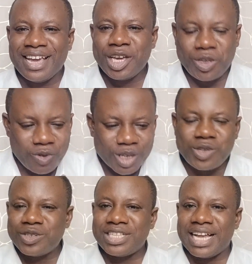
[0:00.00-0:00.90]
It was
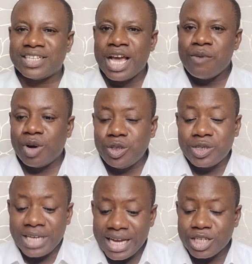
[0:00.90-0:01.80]
useless. But you
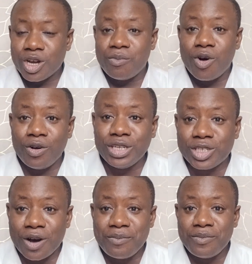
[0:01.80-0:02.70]
see, in
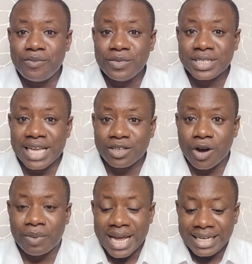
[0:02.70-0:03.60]
some
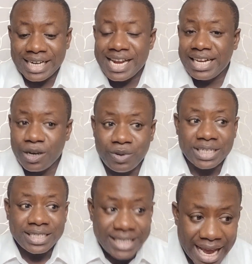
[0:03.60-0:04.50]
setup, the lady will
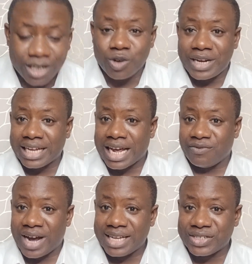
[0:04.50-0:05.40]
take to that
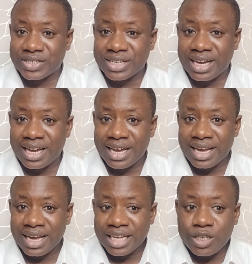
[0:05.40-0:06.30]
advice.
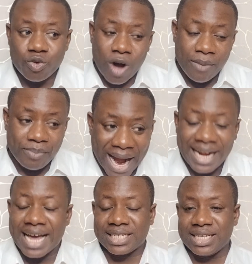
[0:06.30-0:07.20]
She will go and buy
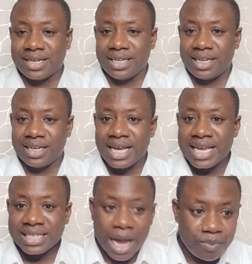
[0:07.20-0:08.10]
land secretly.
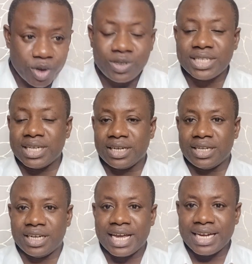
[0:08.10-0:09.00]
Start building
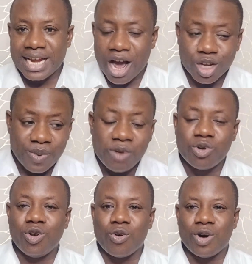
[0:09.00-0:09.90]
secretly. Then her husband
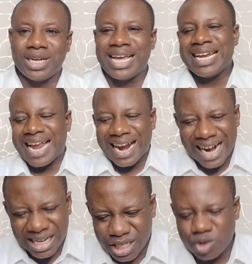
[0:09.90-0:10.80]
would know one day. Then
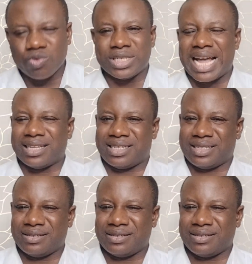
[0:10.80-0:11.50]
crisis will start.